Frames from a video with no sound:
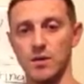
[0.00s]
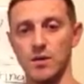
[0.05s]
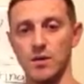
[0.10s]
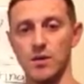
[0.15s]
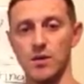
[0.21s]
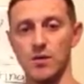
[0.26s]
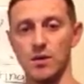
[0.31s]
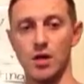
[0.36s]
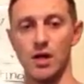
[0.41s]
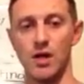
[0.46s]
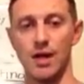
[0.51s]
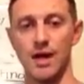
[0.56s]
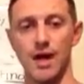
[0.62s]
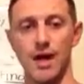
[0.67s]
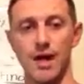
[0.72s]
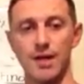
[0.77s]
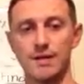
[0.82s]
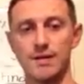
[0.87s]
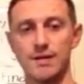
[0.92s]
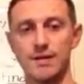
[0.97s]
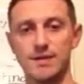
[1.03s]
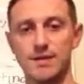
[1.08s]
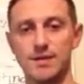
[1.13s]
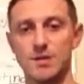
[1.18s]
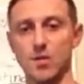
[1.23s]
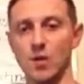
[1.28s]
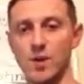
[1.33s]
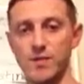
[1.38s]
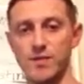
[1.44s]
you're looking at
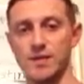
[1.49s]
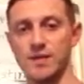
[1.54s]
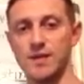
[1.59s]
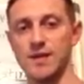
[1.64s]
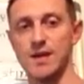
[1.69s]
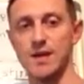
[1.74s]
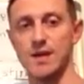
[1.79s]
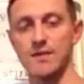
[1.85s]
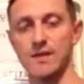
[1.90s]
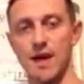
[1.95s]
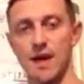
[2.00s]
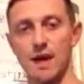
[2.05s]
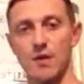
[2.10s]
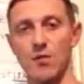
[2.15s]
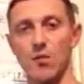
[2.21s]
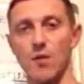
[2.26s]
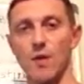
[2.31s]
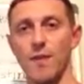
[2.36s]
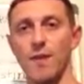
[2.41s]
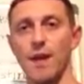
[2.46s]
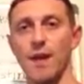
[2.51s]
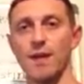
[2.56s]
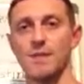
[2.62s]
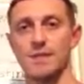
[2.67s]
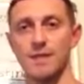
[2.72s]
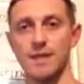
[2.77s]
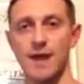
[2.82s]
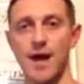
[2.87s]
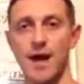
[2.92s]
20% of that
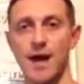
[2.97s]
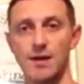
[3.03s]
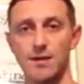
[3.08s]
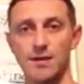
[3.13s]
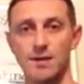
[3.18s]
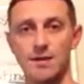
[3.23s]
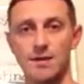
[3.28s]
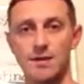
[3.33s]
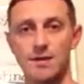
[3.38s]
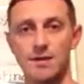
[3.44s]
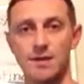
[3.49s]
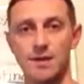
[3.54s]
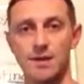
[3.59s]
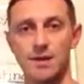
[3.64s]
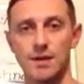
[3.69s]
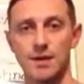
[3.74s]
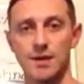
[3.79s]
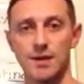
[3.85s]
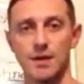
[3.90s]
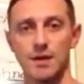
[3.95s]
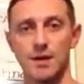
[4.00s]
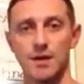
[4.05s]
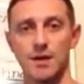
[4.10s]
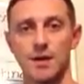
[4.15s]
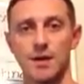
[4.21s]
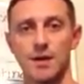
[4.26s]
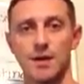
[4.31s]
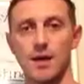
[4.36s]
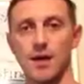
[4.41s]
$1,000
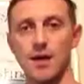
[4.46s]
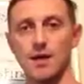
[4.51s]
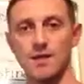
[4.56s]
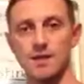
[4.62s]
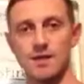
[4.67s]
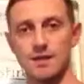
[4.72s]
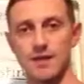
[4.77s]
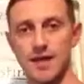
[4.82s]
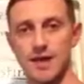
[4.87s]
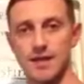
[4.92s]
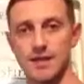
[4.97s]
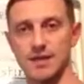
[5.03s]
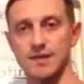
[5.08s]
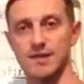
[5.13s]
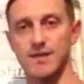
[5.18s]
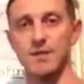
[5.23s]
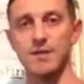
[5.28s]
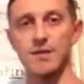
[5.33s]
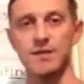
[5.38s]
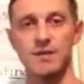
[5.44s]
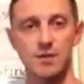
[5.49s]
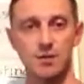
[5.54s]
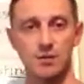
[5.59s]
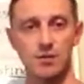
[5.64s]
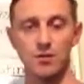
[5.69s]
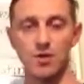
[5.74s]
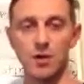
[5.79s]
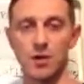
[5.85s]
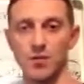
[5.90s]
is tax deferred, so you're
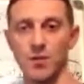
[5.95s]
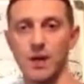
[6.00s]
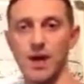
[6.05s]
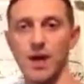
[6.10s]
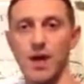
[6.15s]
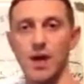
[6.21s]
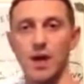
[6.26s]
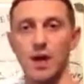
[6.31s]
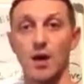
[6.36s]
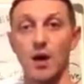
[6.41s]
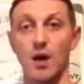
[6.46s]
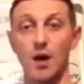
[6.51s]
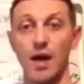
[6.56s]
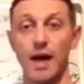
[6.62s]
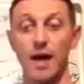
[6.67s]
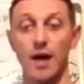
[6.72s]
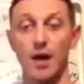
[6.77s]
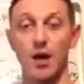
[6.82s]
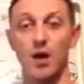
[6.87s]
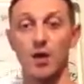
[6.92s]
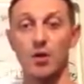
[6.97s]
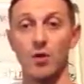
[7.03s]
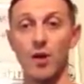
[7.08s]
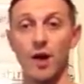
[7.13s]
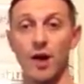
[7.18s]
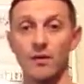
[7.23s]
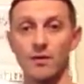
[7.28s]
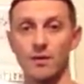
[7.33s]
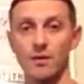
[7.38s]
only going to pay on
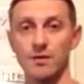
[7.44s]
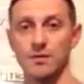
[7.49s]
$800.